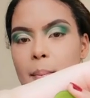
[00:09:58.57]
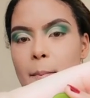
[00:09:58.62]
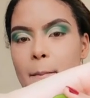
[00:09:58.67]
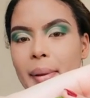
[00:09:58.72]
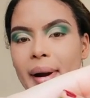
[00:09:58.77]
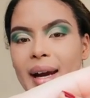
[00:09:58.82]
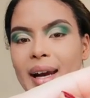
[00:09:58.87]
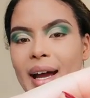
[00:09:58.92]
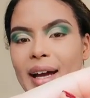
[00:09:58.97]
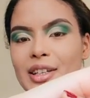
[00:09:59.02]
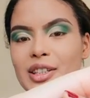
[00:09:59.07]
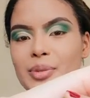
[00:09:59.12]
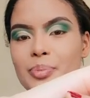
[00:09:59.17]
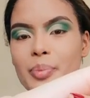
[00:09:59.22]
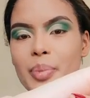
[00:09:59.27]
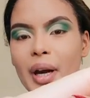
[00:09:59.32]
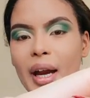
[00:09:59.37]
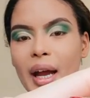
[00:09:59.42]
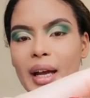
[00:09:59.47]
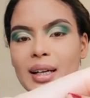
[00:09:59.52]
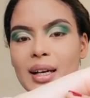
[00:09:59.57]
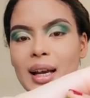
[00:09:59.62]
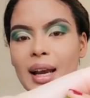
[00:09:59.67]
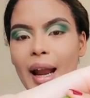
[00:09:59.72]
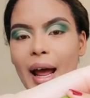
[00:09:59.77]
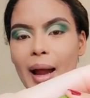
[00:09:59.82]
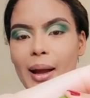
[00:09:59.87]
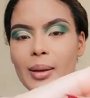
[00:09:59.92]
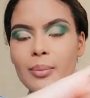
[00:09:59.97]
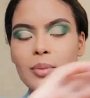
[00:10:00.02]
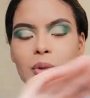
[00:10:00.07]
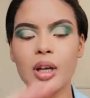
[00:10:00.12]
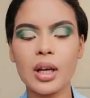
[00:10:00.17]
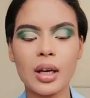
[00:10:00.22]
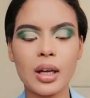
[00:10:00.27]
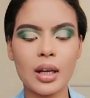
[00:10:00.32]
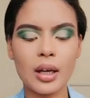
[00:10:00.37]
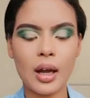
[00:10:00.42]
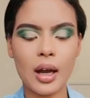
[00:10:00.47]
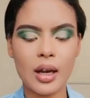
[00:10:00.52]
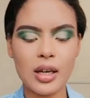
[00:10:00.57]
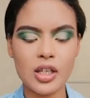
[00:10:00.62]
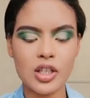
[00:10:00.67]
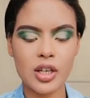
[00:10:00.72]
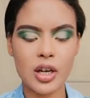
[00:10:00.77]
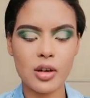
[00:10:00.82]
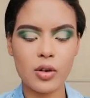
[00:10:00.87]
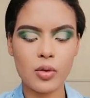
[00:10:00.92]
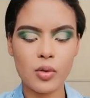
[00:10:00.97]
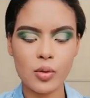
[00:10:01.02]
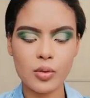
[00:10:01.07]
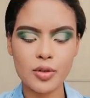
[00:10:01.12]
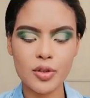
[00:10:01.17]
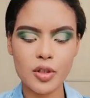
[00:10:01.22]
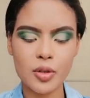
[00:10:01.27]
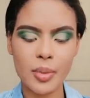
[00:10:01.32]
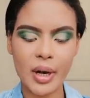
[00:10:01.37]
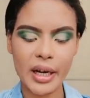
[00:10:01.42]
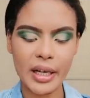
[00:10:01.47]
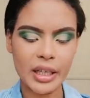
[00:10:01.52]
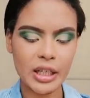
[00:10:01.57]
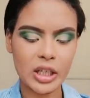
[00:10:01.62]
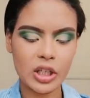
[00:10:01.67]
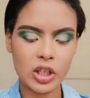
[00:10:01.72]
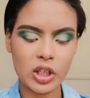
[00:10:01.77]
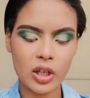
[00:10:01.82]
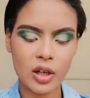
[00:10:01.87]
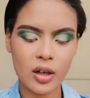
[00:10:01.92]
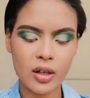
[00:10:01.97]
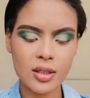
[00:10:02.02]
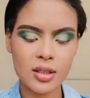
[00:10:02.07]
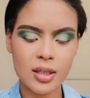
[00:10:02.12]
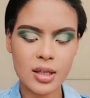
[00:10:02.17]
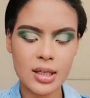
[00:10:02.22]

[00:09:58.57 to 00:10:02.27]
bright lime green eyeshadow, also by Inglot.